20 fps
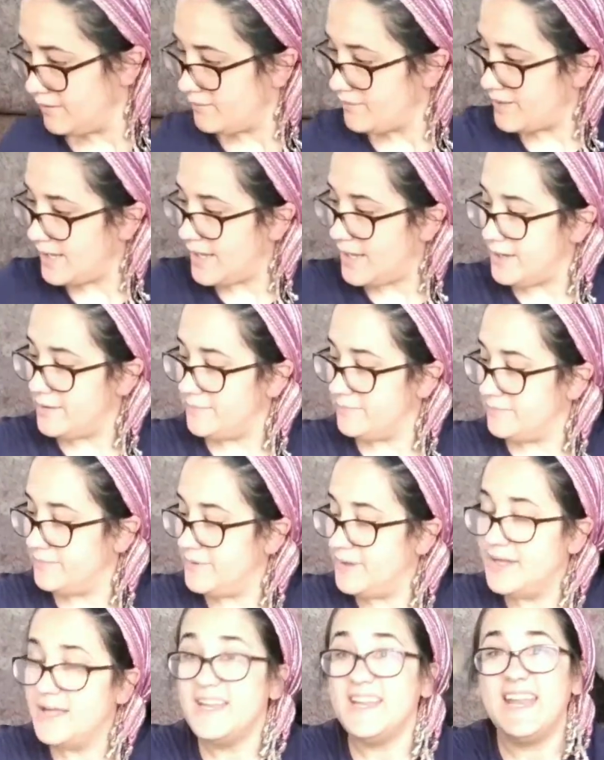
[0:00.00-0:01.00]
Okay.
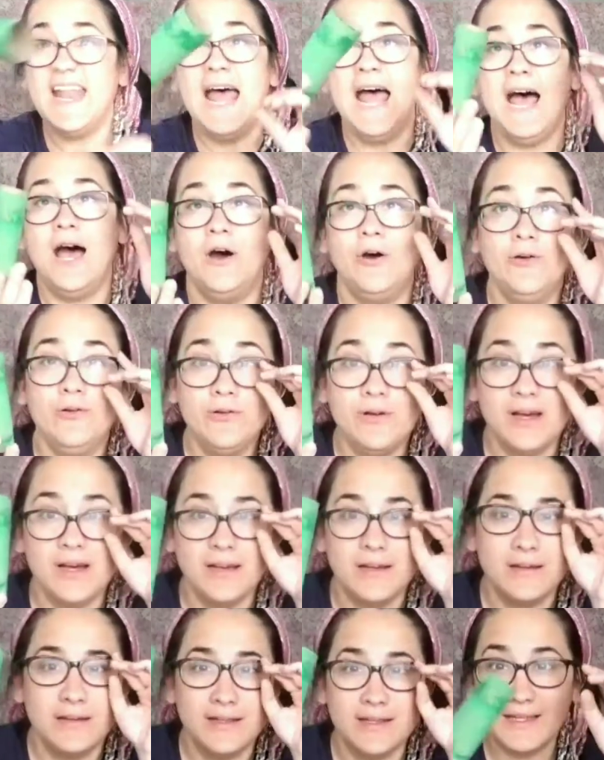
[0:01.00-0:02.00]
Now,
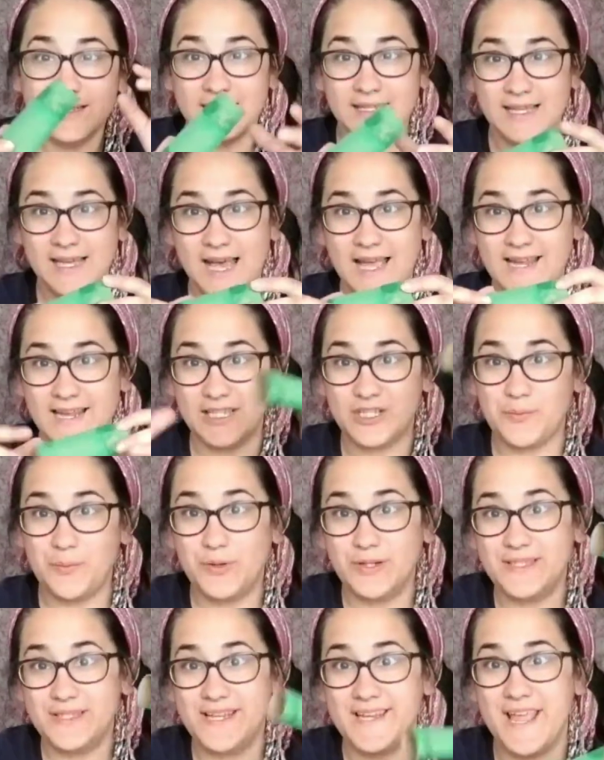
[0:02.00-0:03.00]
I get to
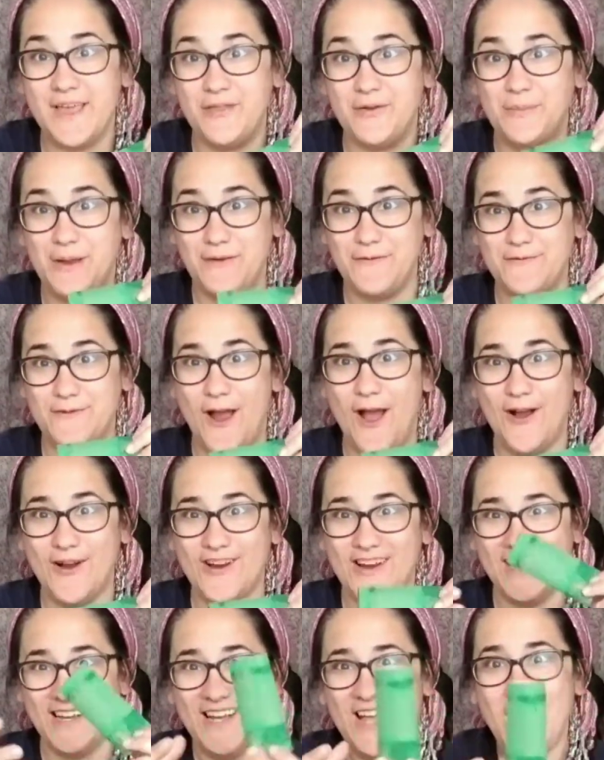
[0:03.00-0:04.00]
put together my frog.
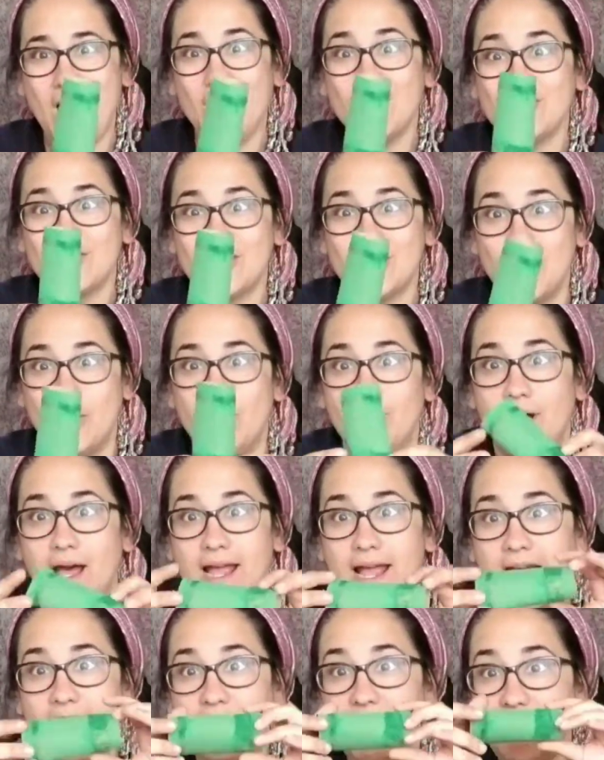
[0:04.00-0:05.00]
So, I
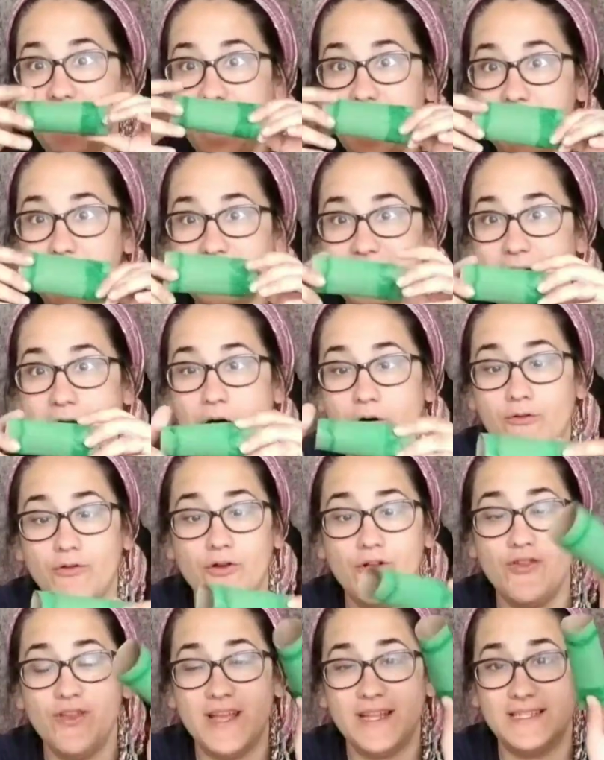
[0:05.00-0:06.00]
have my paper towel
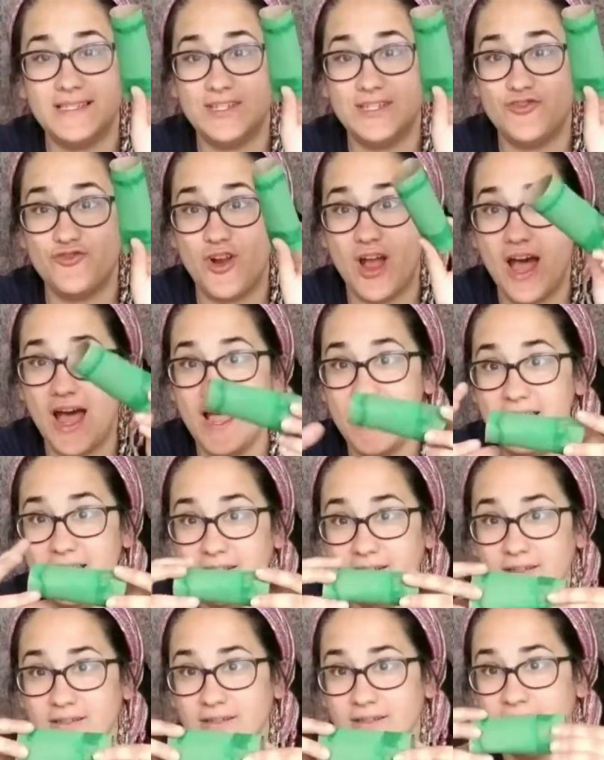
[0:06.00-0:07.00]
roll. It's dry.
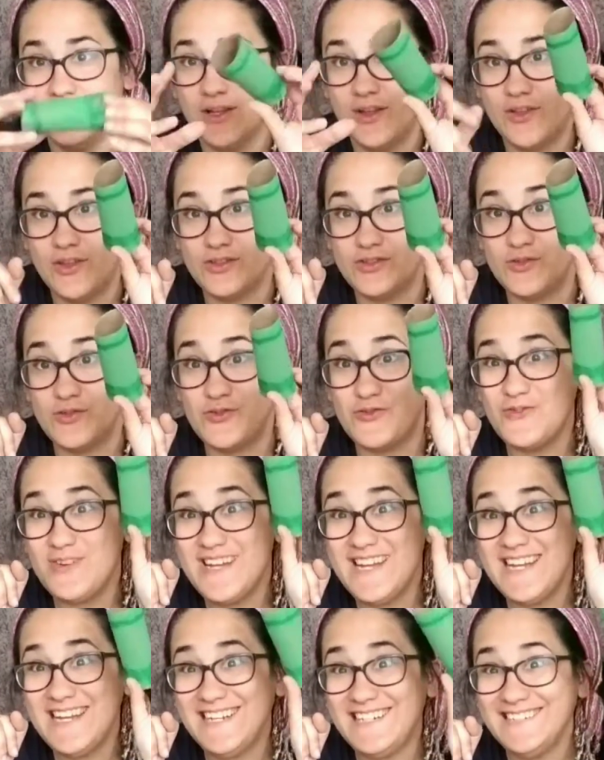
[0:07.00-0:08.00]

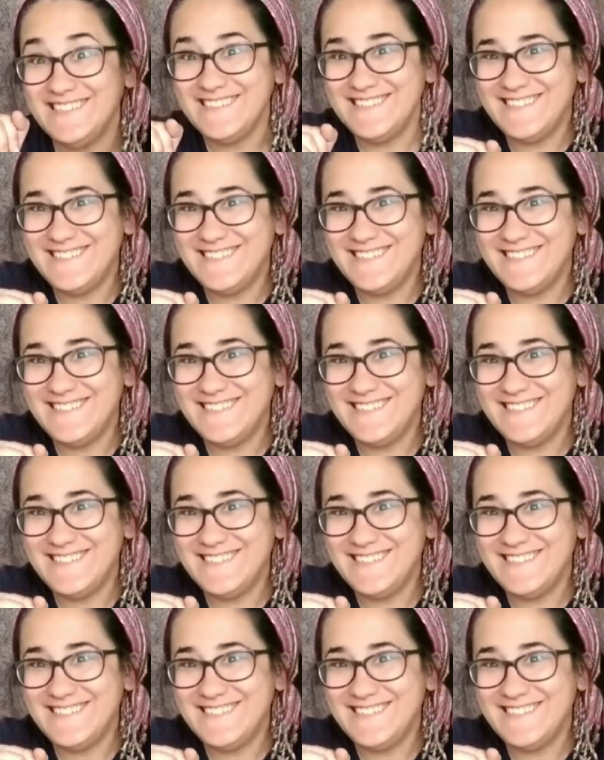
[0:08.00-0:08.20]
Green.